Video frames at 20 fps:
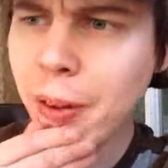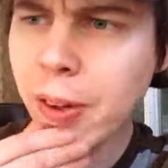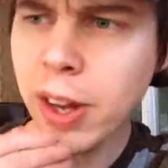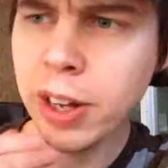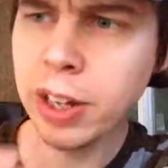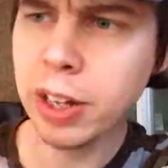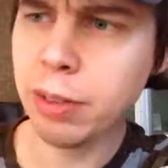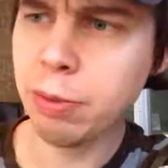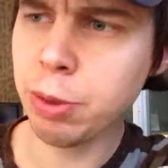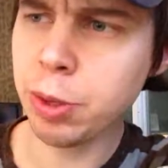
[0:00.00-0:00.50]

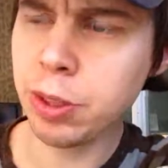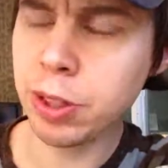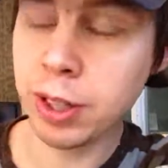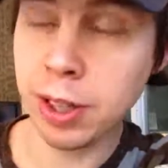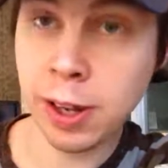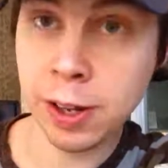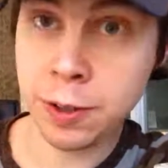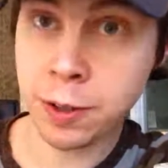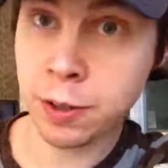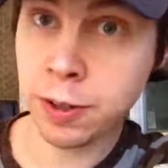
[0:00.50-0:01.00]
any
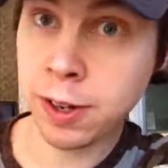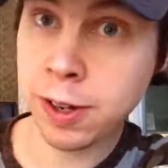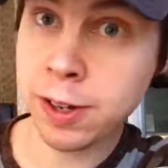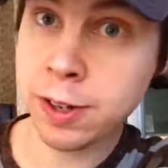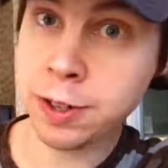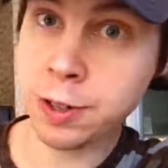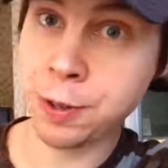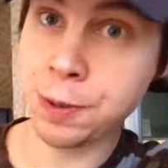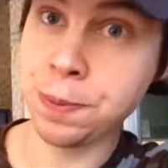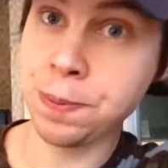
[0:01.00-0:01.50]
really
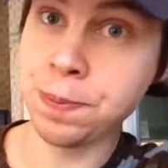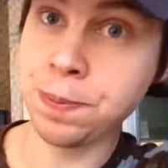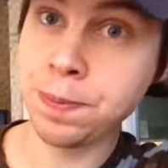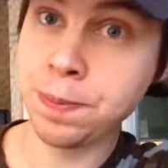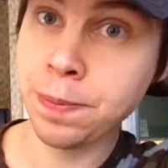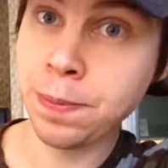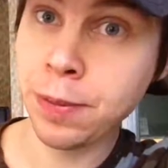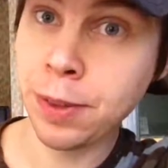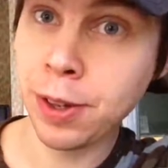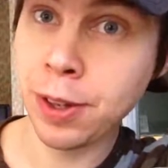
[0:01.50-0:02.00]
education
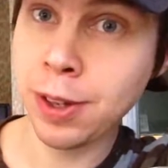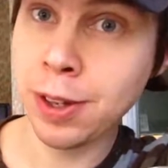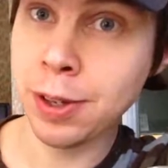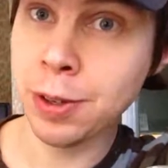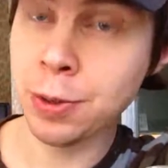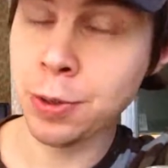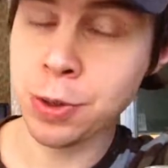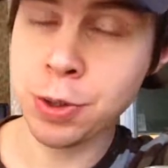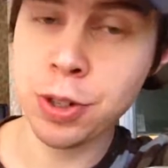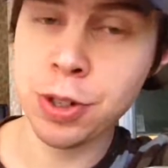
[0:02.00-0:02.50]

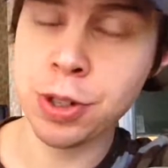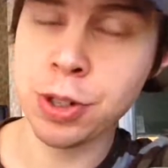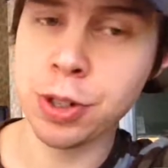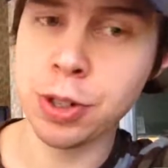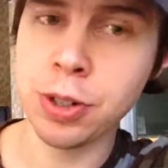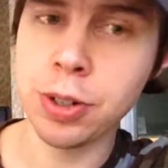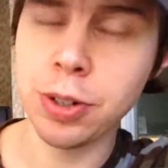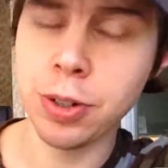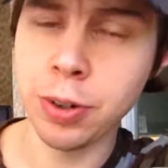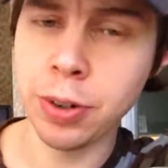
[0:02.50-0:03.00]
in
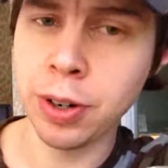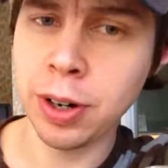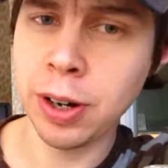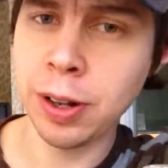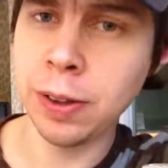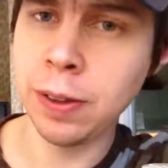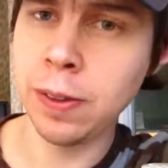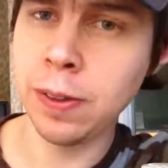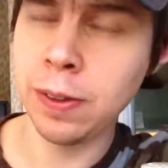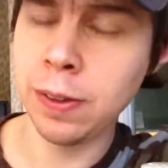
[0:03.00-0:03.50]
nutrition or
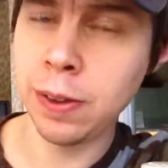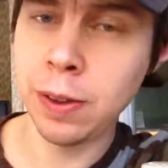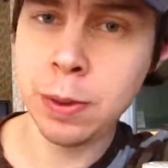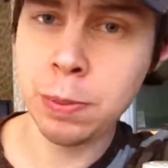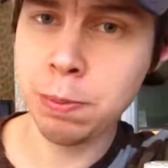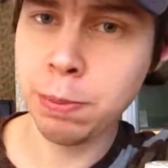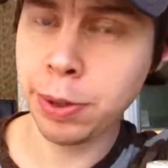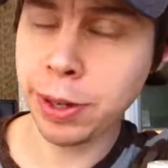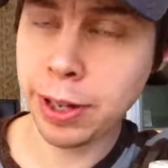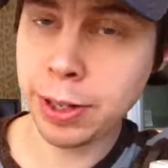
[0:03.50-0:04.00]
health.
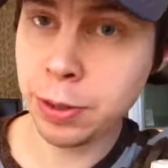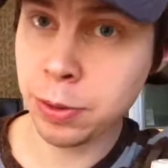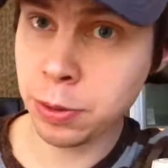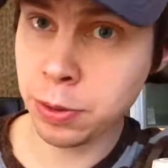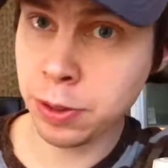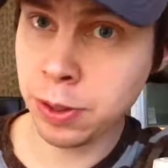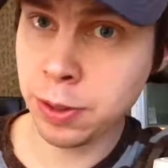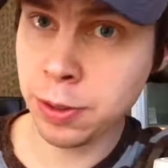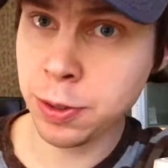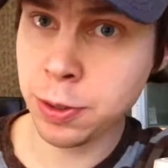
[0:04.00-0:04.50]
But I
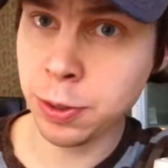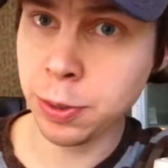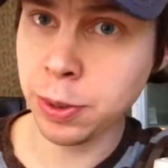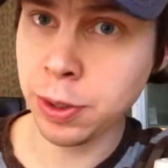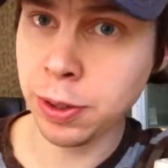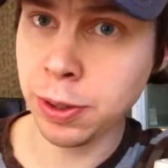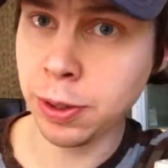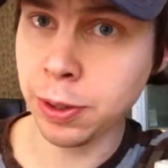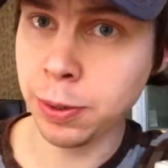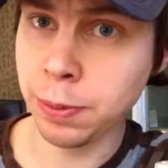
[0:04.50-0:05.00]
don't need to
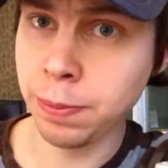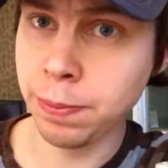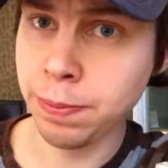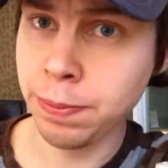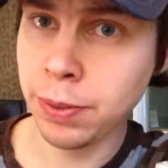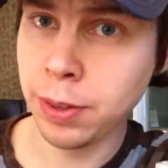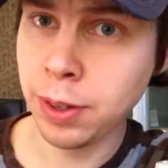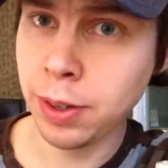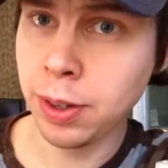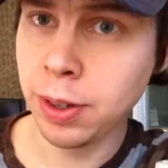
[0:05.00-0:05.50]
either,
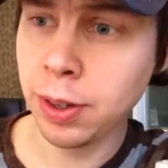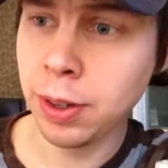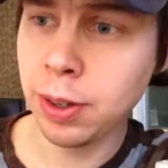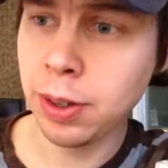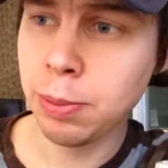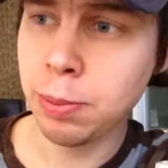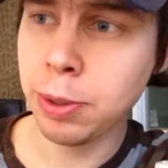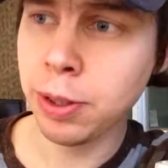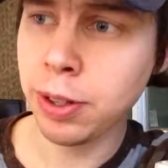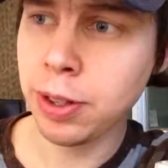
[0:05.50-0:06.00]

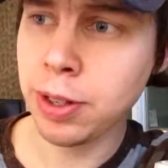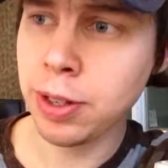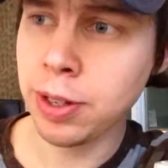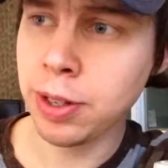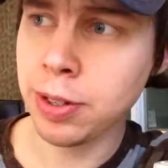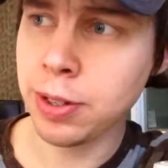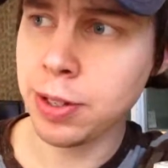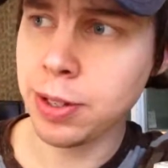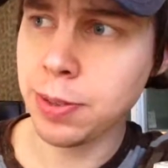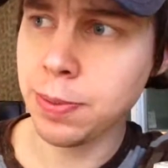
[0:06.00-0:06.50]

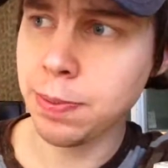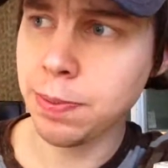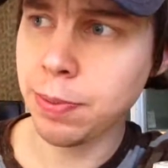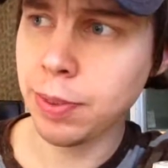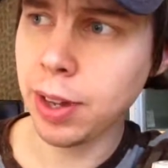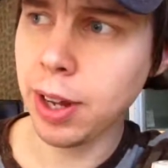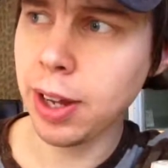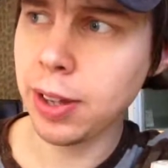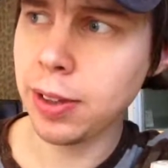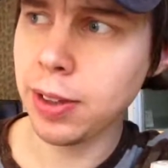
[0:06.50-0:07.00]
because
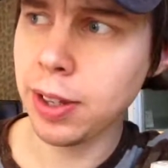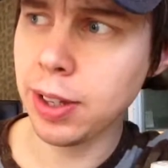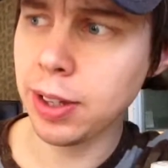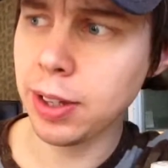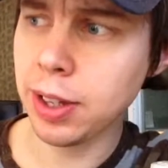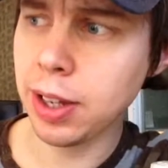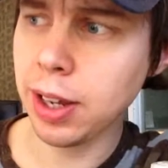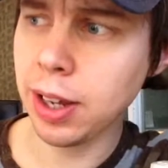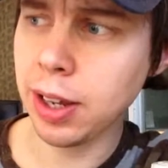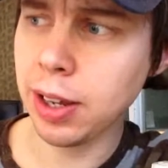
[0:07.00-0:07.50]
I
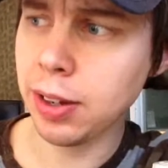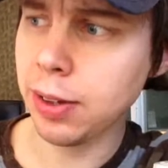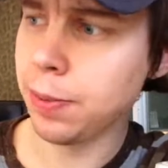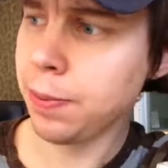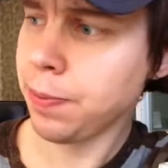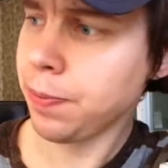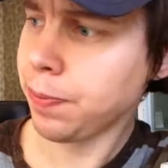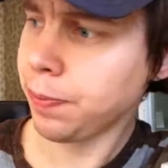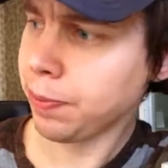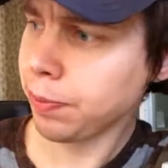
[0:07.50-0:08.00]
think that
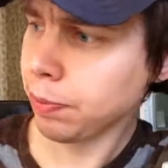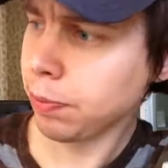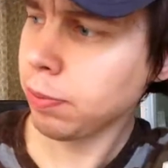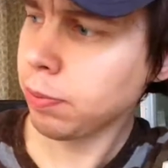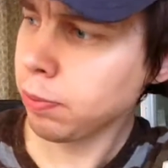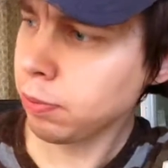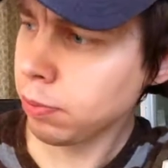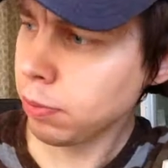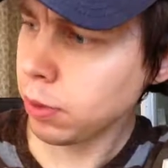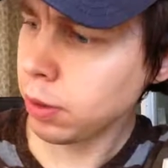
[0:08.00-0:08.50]

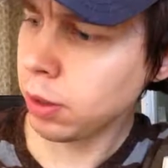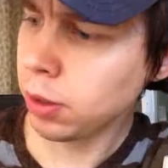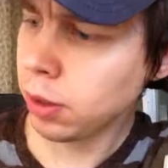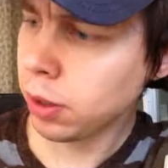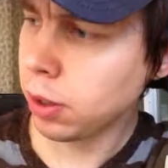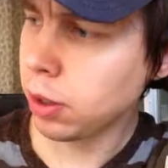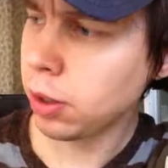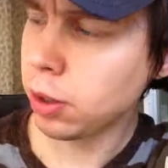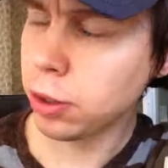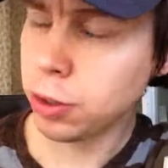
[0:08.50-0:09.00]

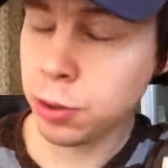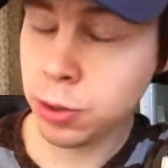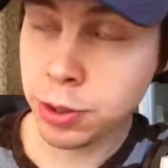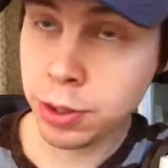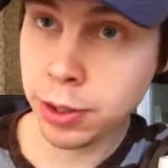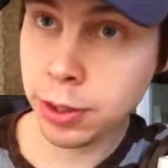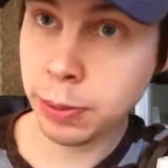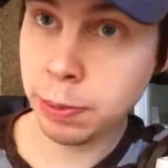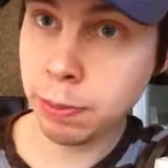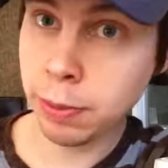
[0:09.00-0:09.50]

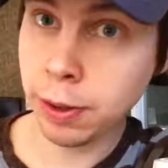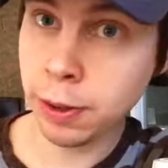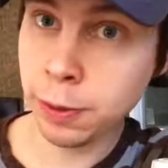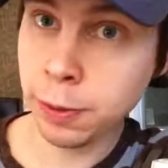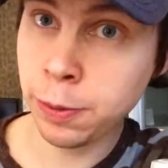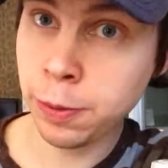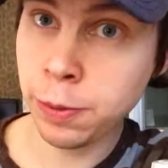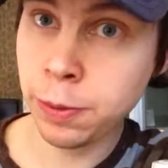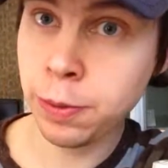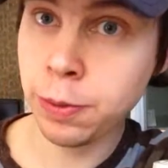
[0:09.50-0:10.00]
using my
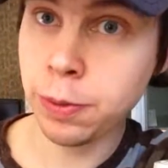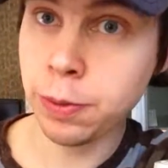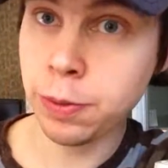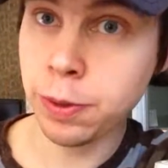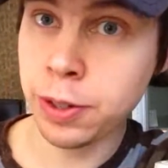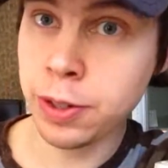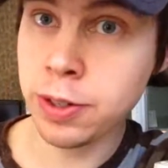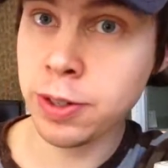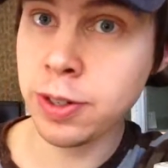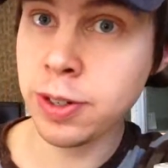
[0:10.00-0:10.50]
own
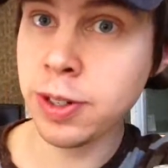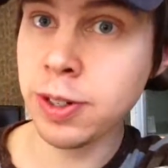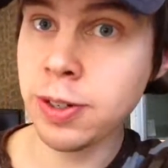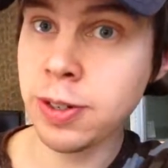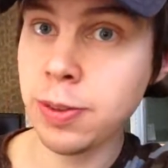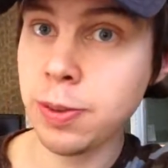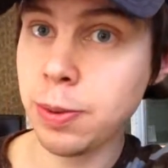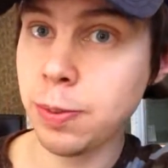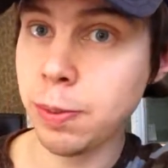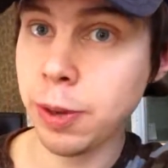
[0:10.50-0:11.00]
reasoning,
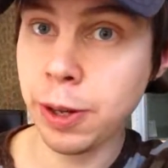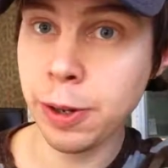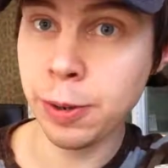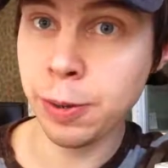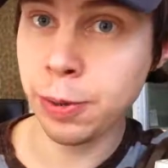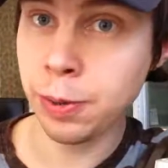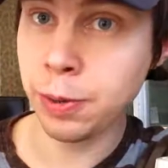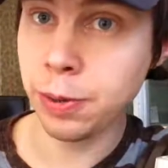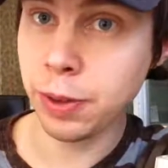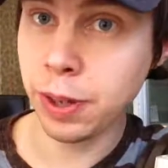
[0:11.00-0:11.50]
my
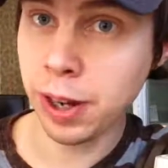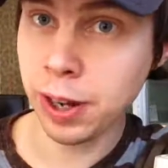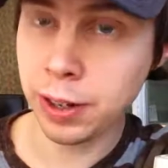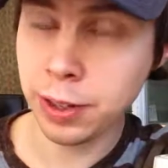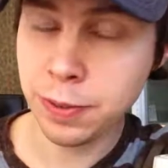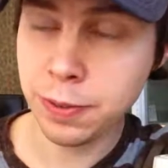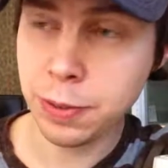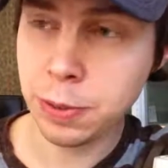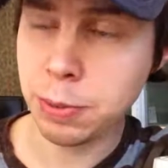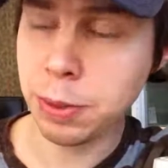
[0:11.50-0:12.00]
own
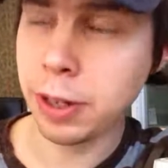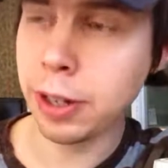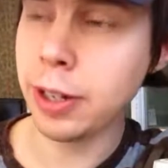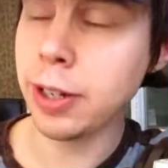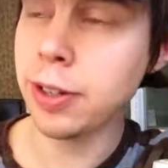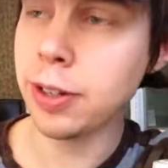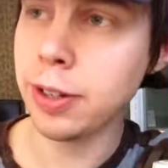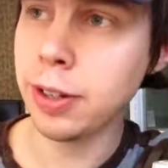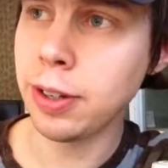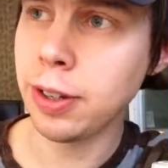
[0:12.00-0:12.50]
God-given
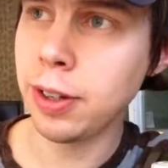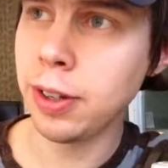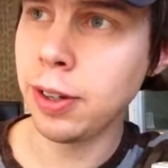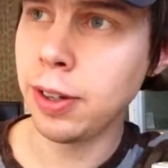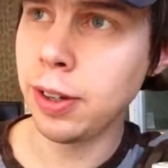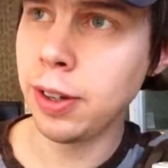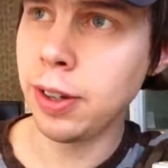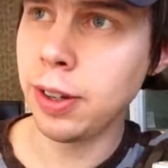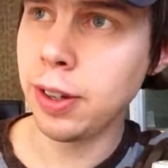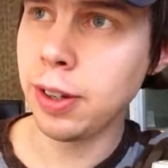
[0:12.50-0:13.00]
mind,
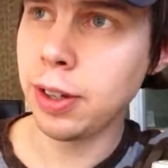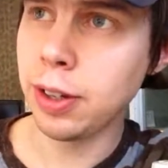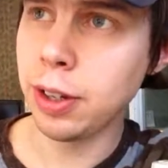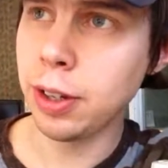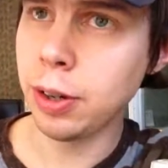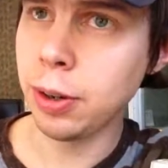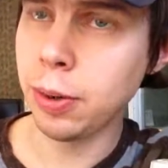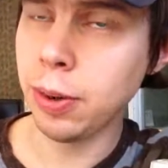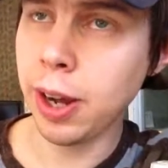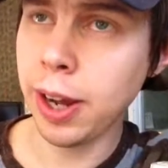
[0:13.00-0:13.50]
you
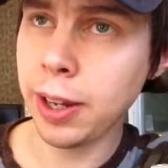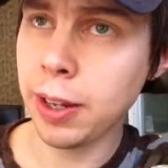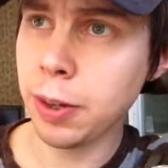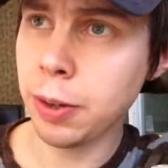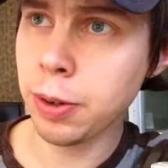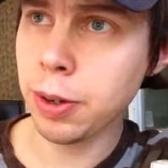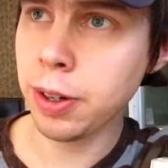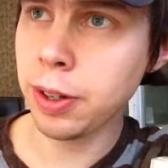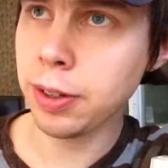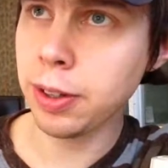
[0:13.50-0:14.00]
know, I can
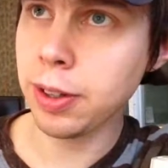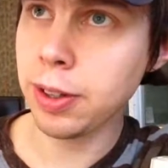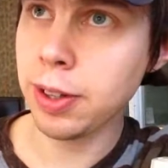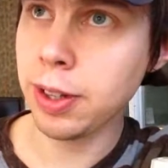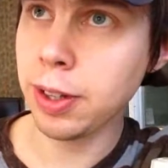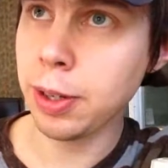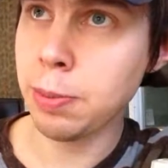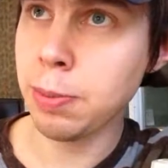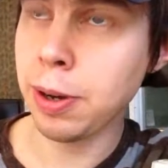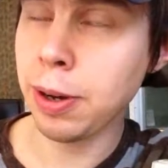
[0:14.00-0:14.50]
critically
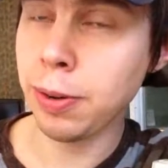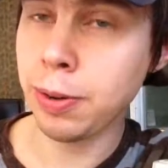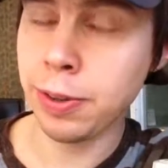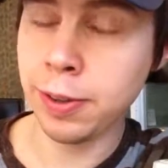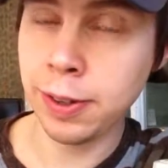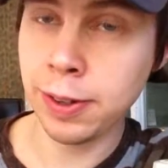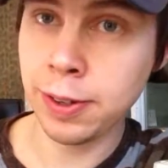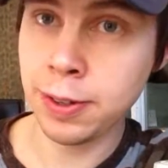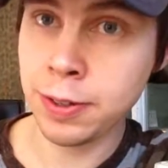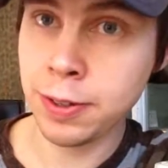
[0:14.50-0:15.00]
think about
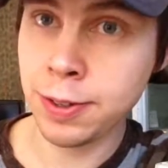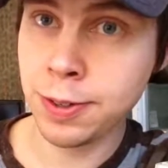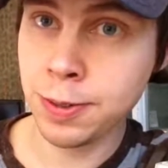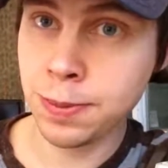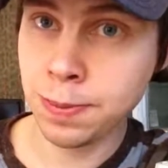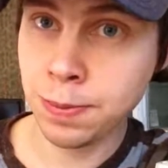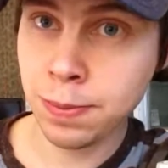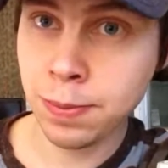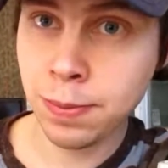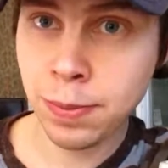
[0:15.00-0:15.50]
things